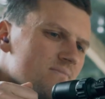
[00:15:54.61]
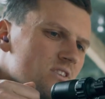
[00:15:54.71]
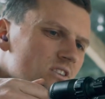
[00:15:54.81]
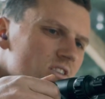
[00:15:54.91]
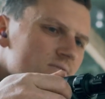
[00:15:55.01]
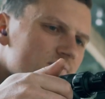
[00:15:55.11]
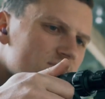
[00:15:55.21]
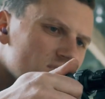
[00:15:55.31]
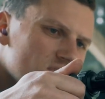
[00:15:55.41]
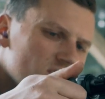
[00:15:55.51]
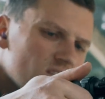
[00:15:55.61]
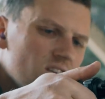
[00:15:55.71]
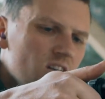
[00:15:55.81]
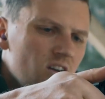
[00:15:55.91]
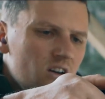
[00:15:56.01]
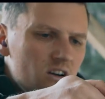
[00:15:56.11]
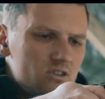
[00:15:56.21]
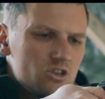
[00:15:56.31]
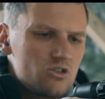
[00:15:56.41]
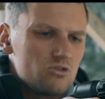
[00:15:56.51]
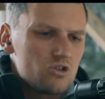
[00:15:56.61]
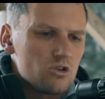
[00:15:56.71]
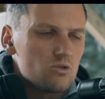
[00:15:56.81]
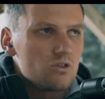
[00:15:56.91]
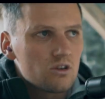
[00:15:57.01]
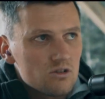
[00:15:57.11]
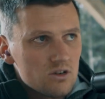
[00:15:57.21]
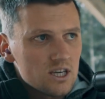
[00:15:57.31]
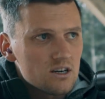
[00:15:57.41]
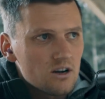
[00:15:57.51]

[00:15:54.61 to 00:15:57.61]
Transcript: So just do 2 through here.